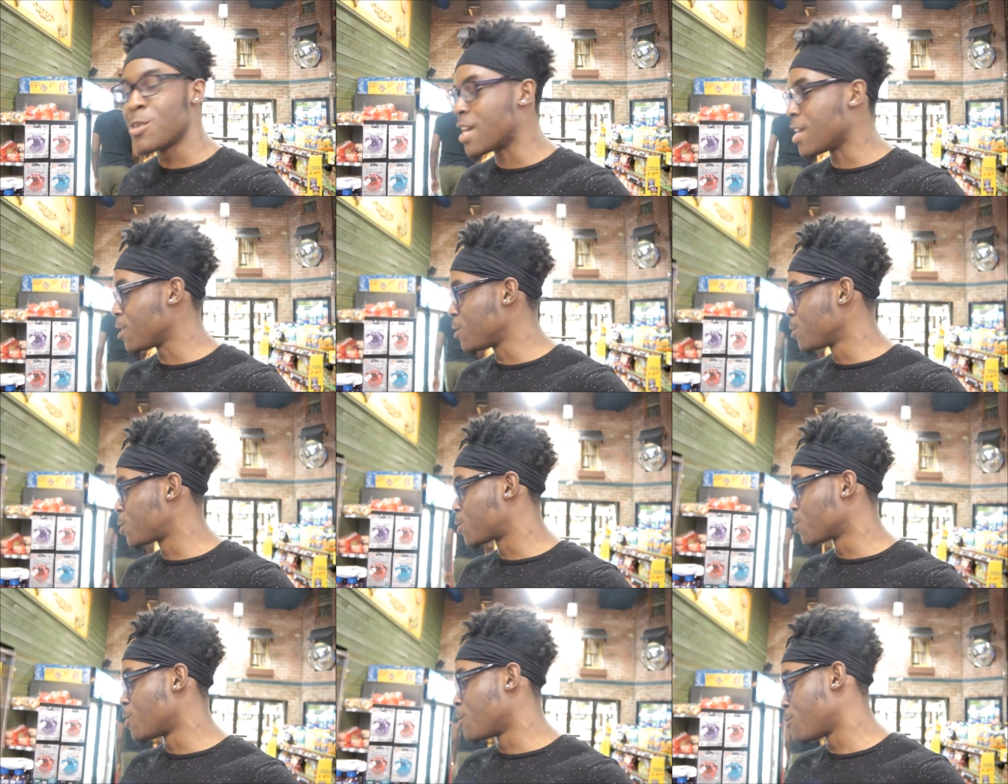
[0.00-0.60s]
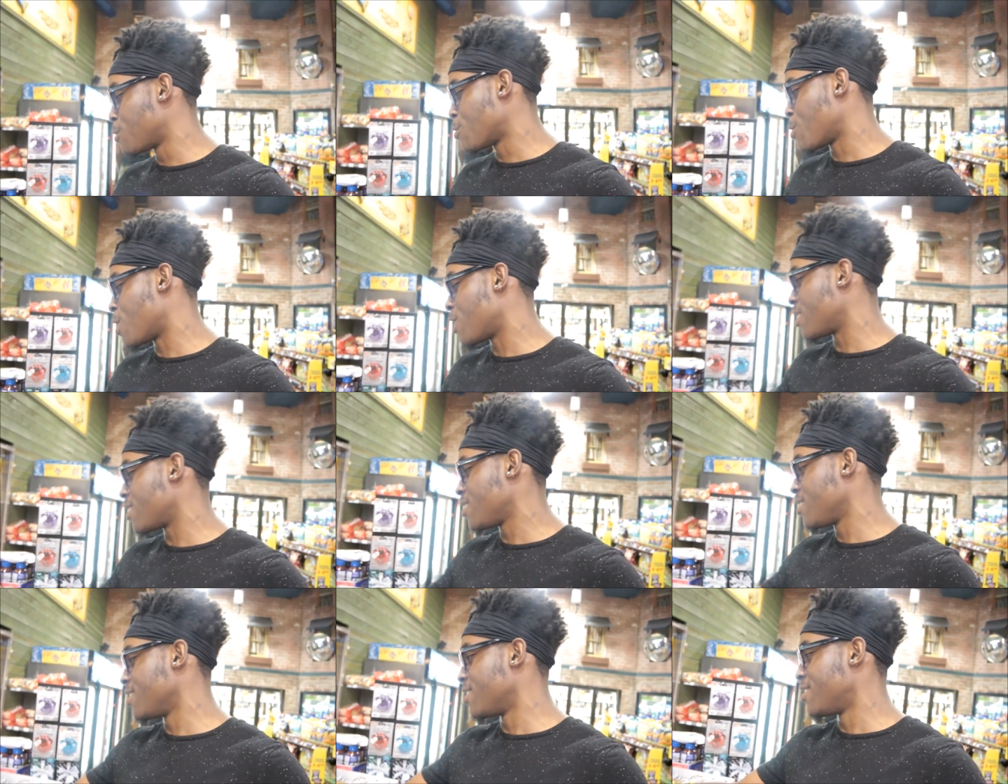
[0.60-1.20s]
You get used to it. People
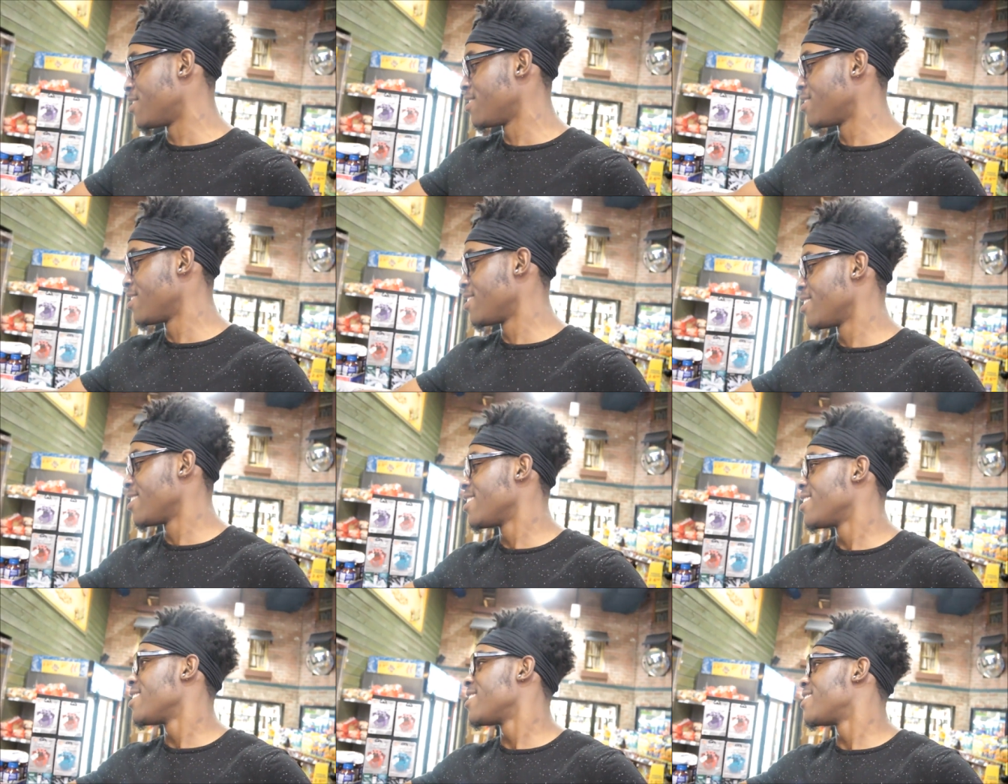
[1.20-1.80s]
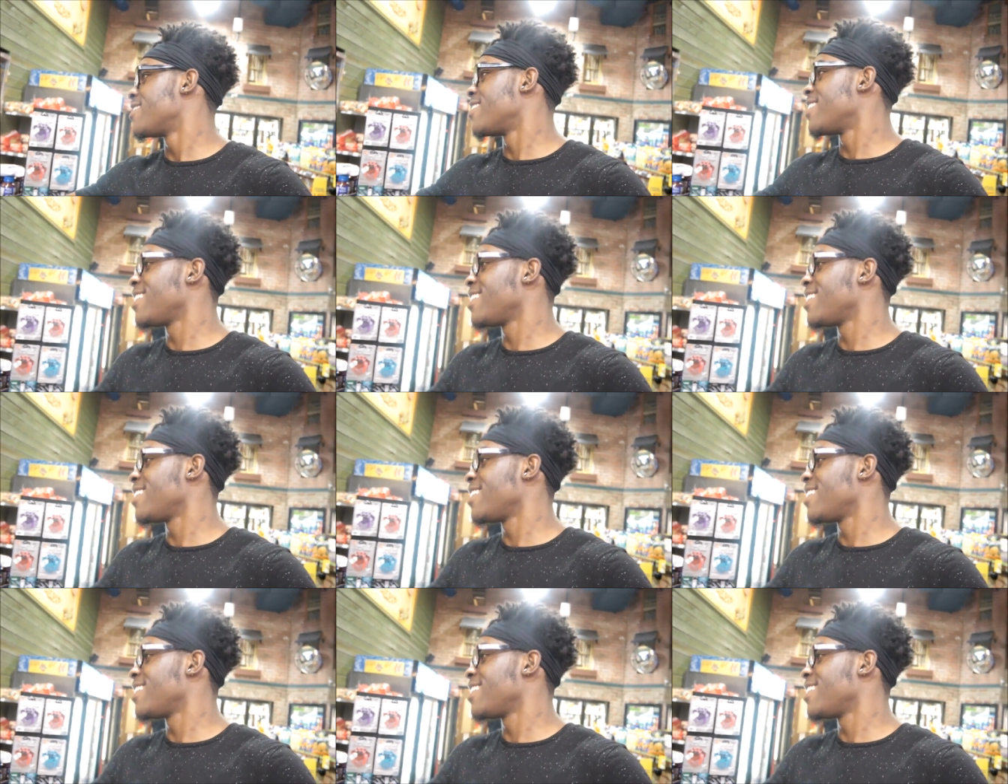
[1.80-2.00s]
are, you know. Exactly.